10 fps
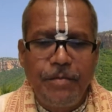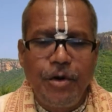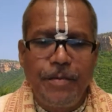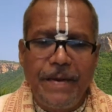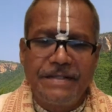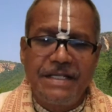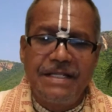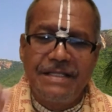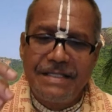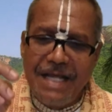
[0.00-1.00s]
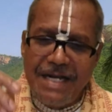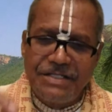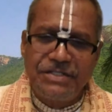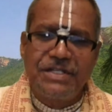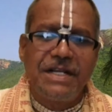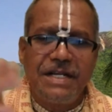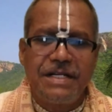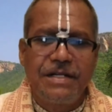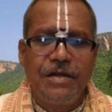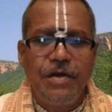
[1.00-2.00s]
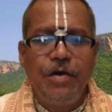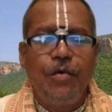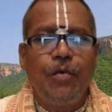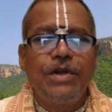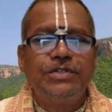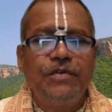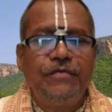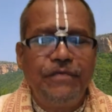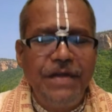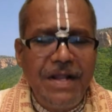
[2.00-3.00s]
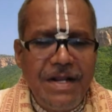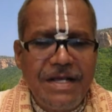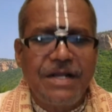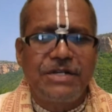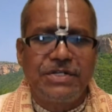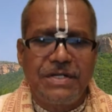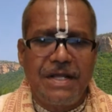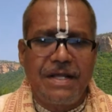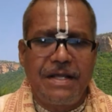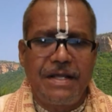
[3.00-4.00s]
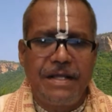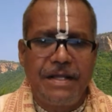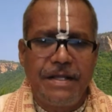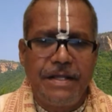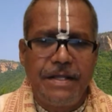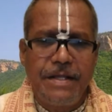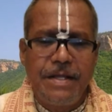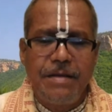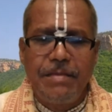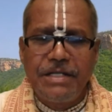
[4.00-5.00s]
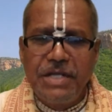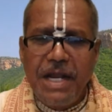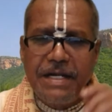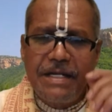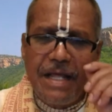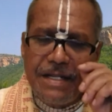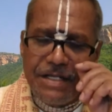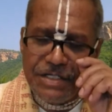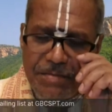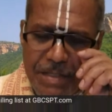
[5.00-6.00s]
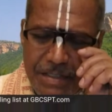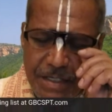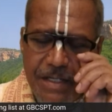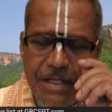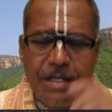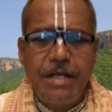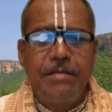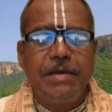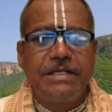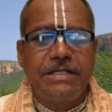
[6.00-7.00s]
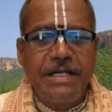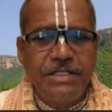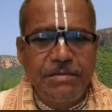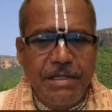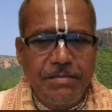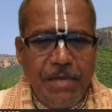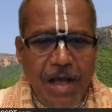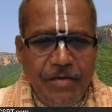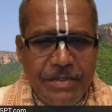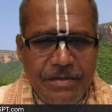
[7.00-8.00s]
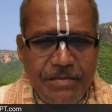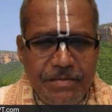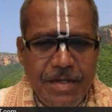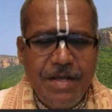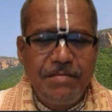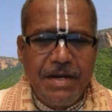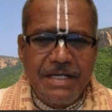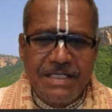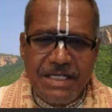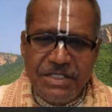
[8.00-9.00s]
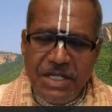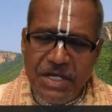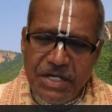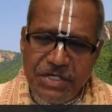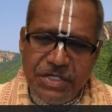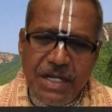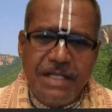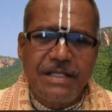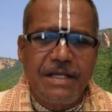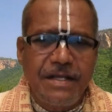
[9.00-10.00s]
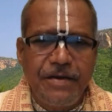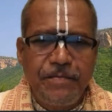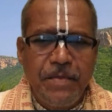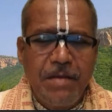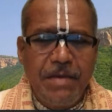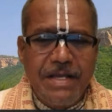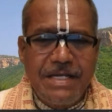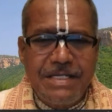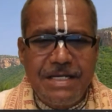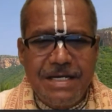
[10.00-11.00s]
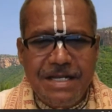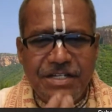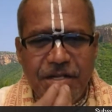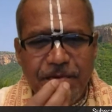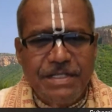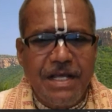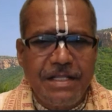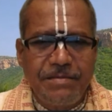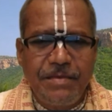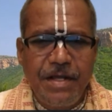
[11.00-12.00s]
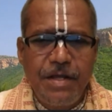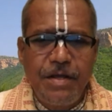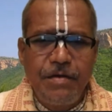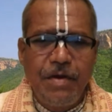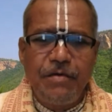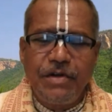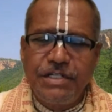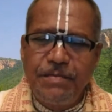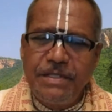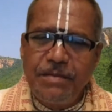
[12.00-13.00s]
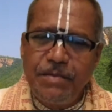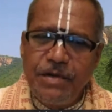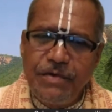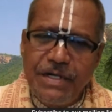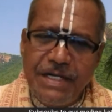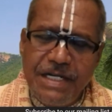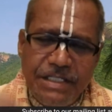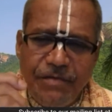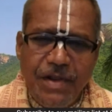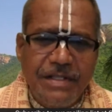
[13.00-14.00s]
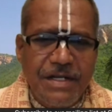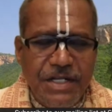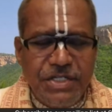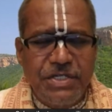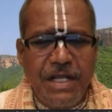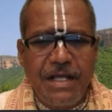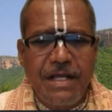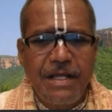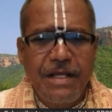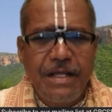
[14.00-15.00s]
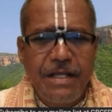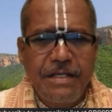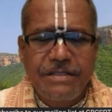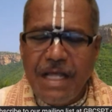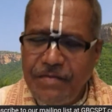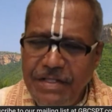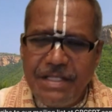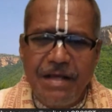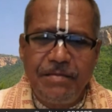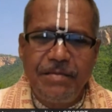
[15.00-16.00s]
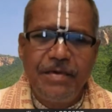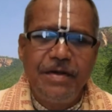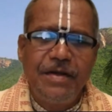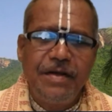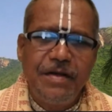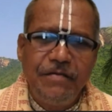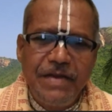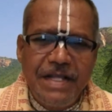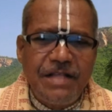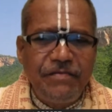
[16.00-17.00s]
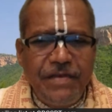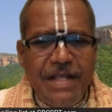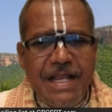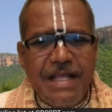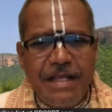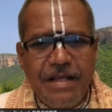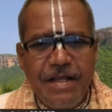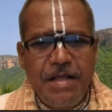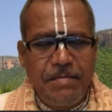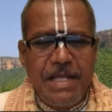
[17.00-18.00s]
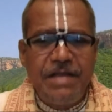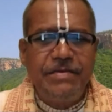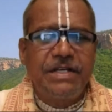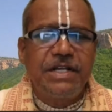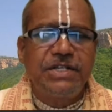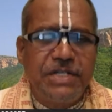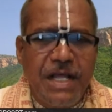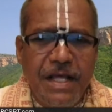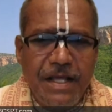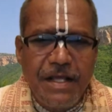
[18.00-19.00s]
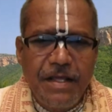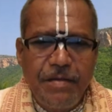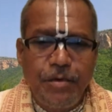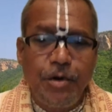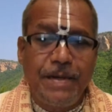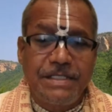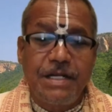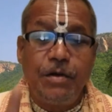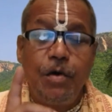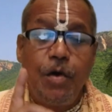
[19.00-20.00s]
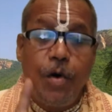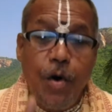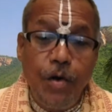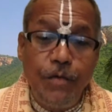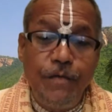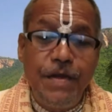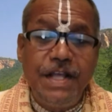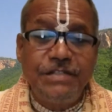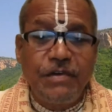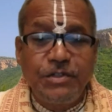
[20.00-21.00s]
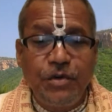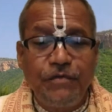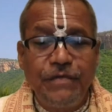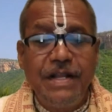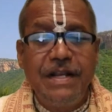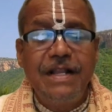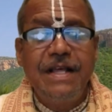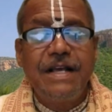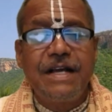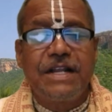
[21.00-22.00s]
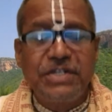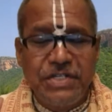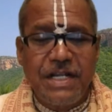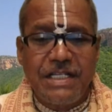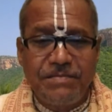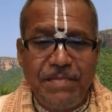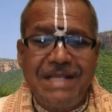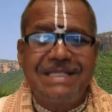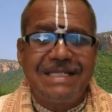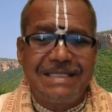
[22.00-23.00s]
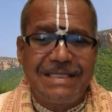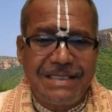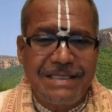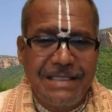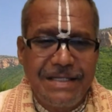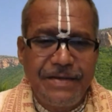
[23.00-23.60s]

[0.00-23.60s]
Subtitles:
Prabhupada said, that's it. One should feel Krishna by chanting Hare Krishna mantra, by studying Srimad Bhagavatam, by discussing Krishna Katha, by eating Krishna Prasadam, by worshipping the beautiful deities of Radha and Krishna, serving them, we get the feeling, being with Krishna. Prabhupada said, always one should feel Krishna's presence.